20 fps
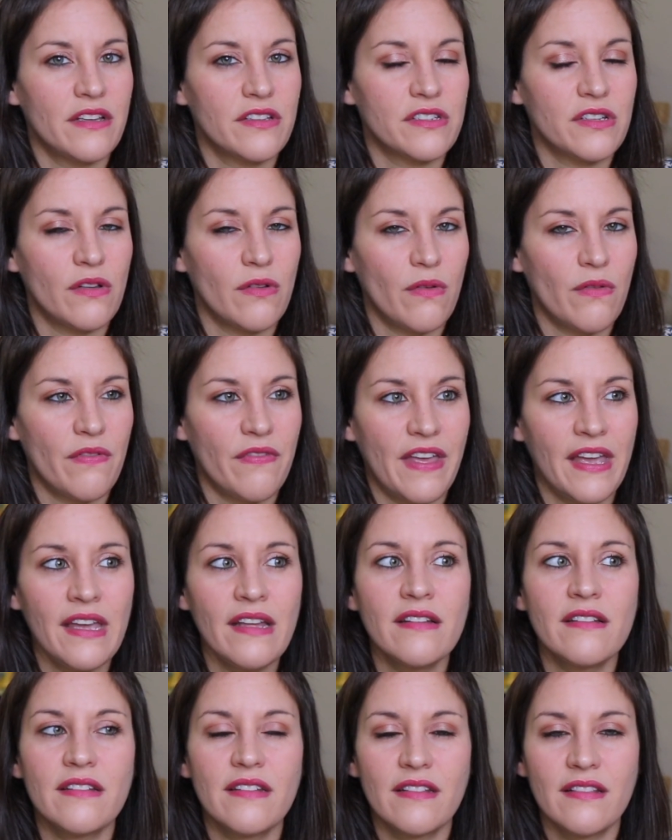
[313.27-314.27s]
So
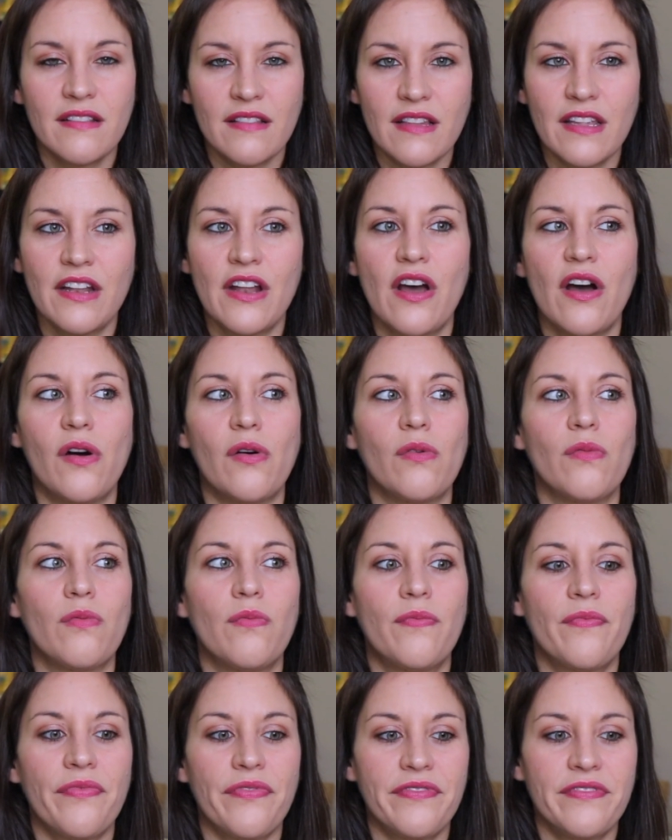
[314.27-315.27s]
they, you know,
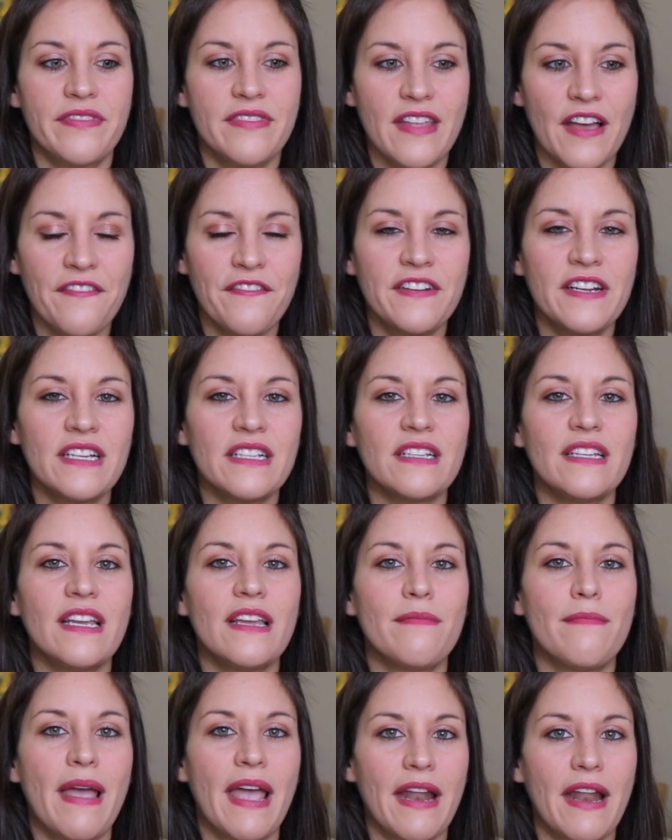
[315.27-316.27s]

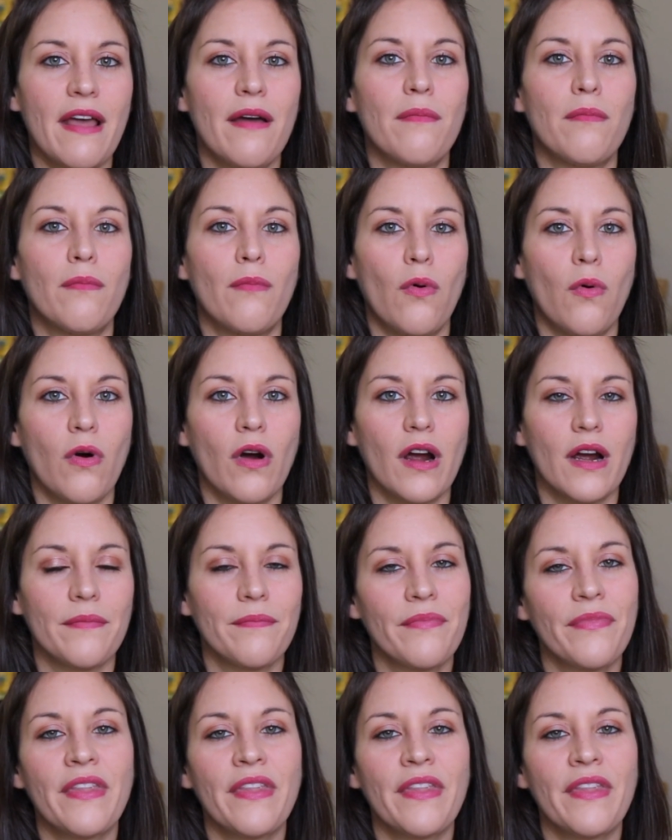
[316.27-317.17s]
definitely made it more,